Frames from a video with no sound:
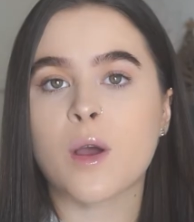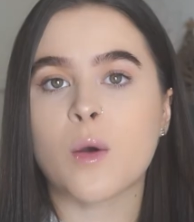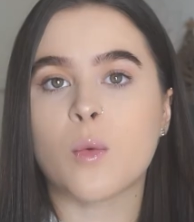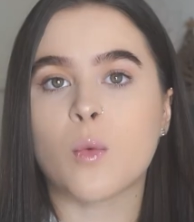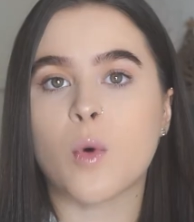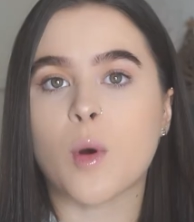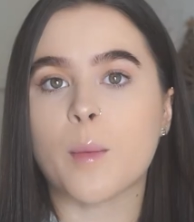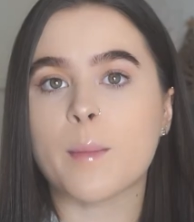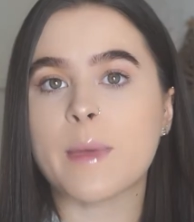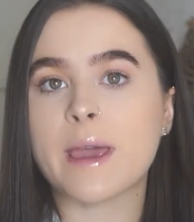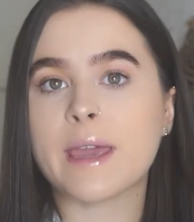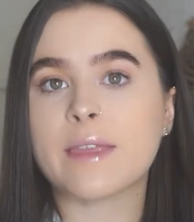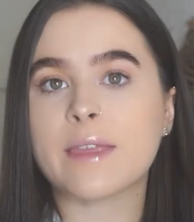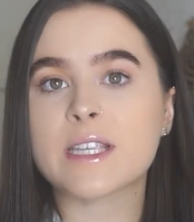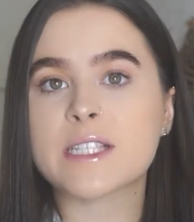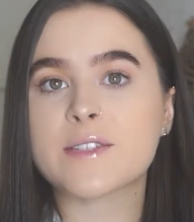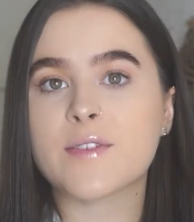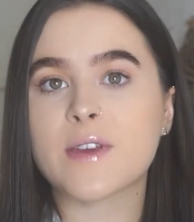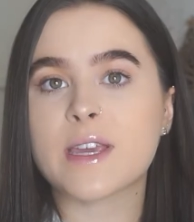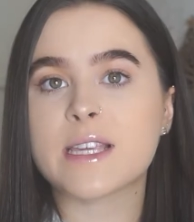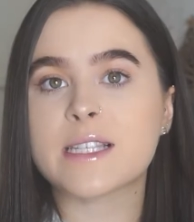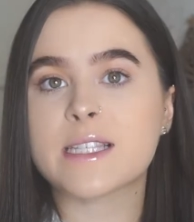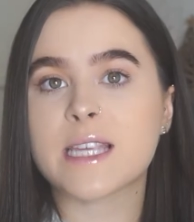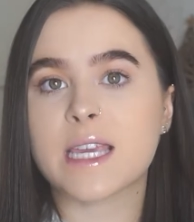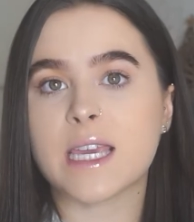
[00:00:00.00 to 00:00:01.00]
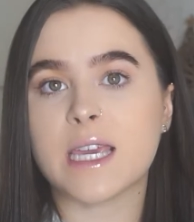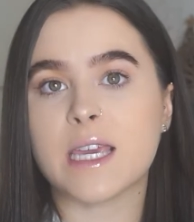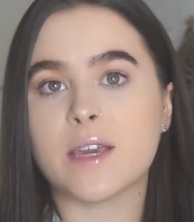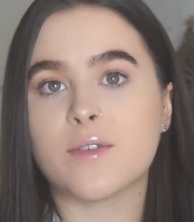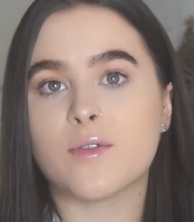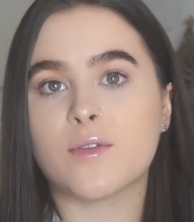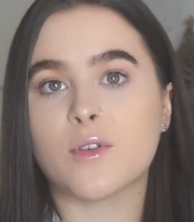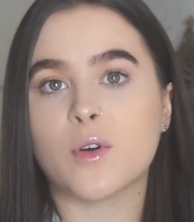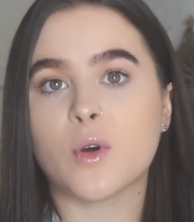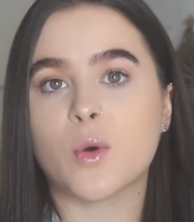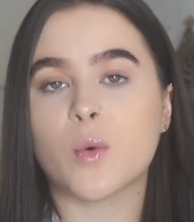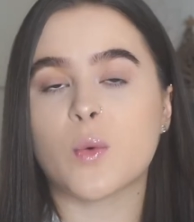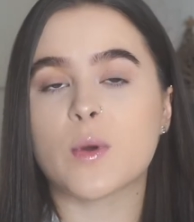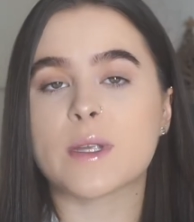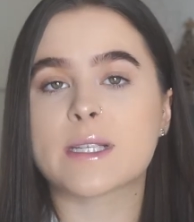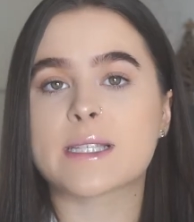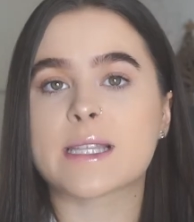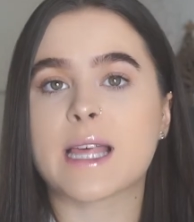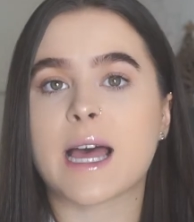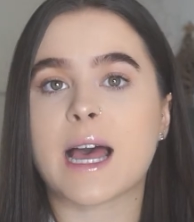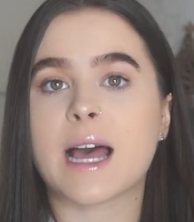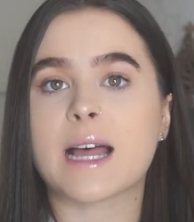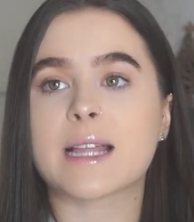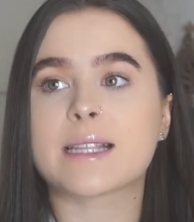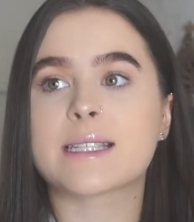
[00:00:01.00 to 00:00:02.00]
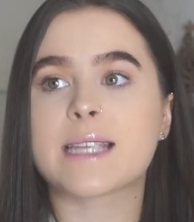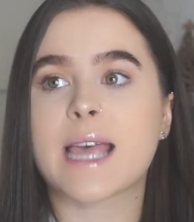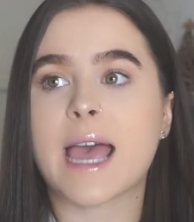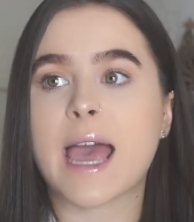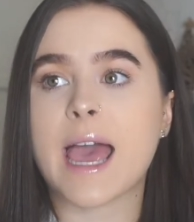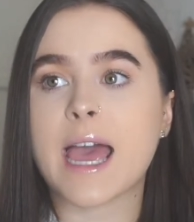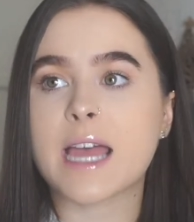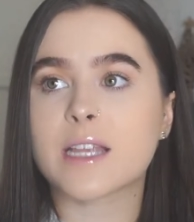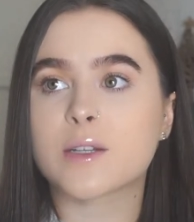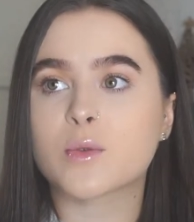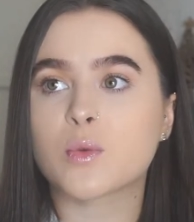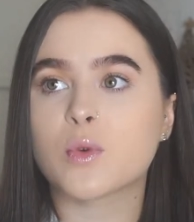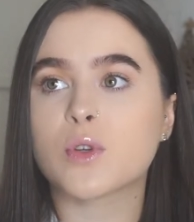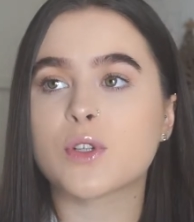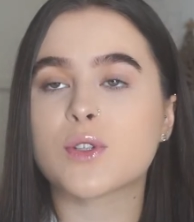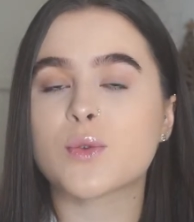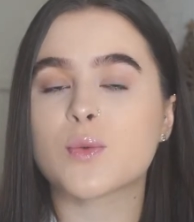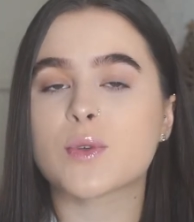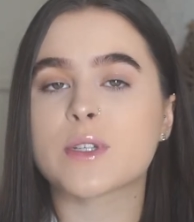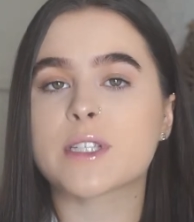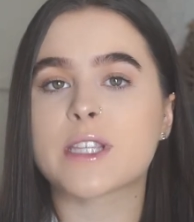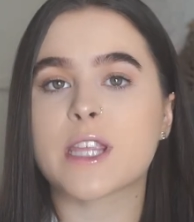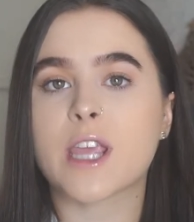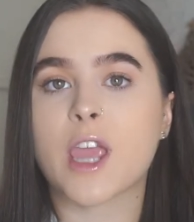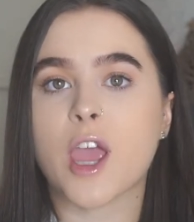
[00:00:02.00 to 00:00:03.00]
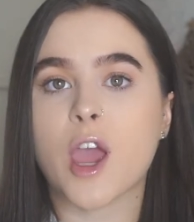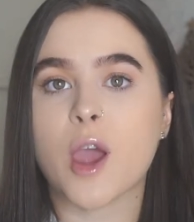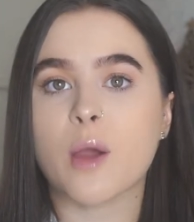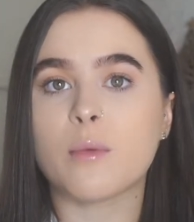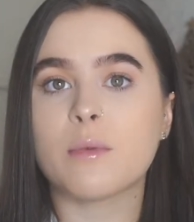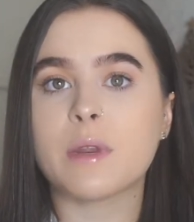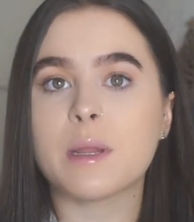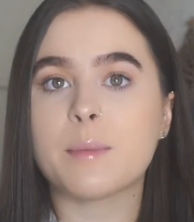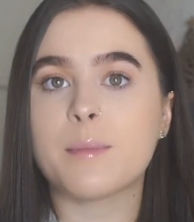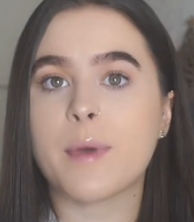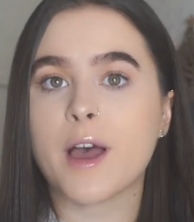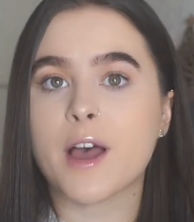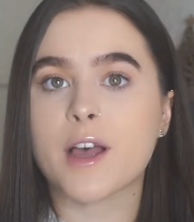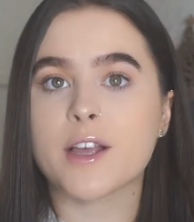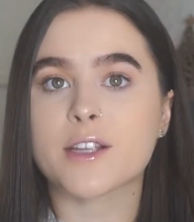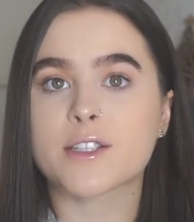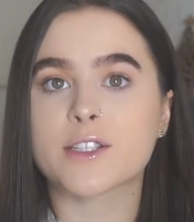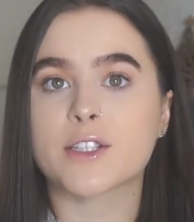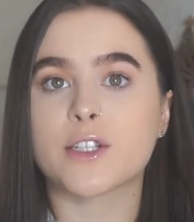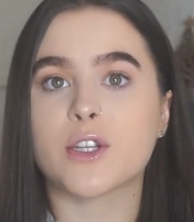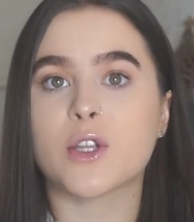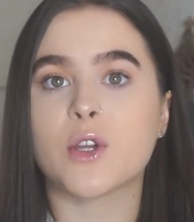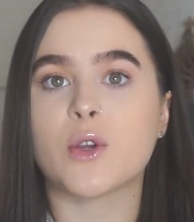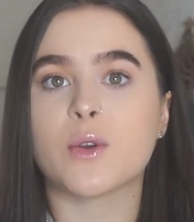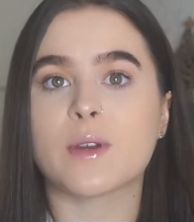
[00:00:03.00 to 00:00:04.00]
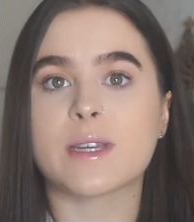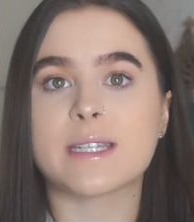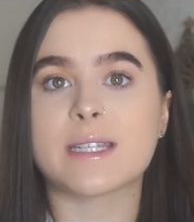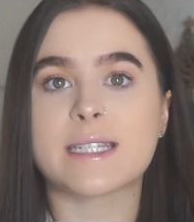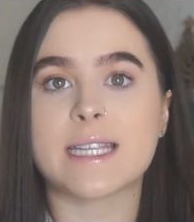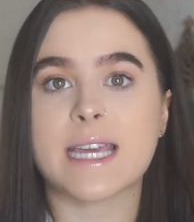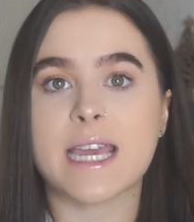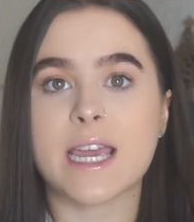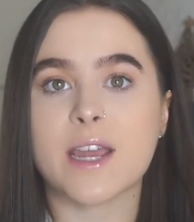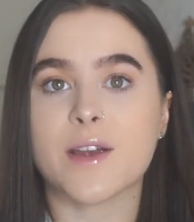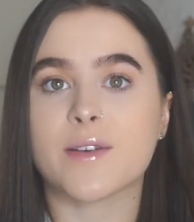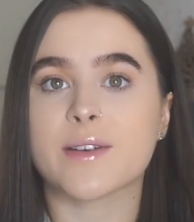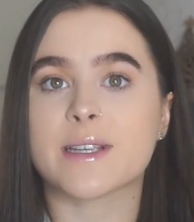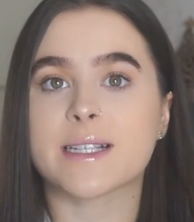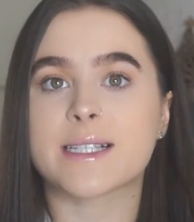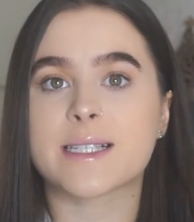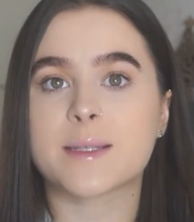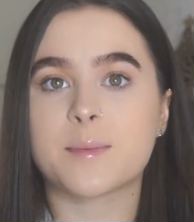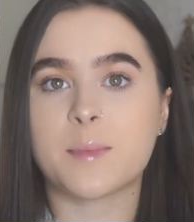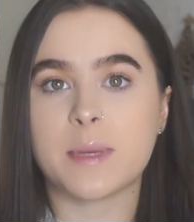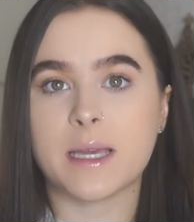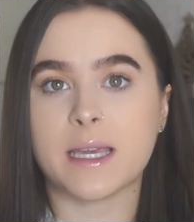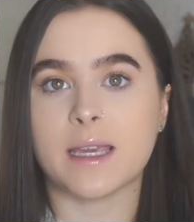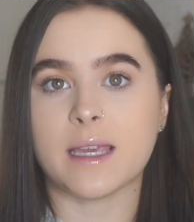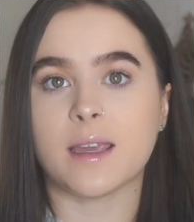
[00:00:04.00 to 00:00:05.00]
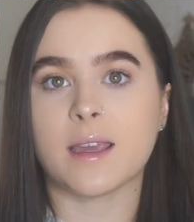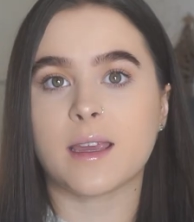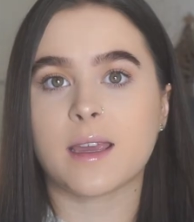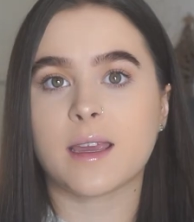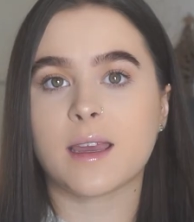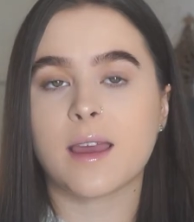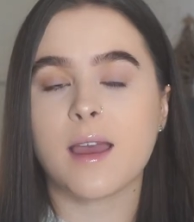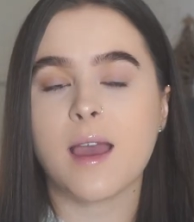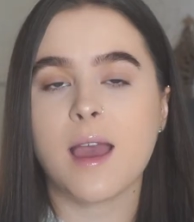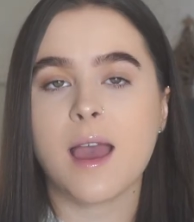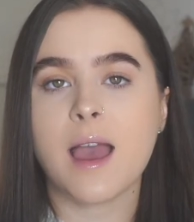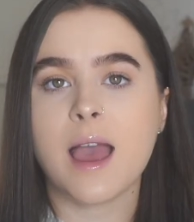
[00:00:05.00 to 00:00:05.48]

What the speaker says: What made this face evil was that Edward was the only person who could hear it speak,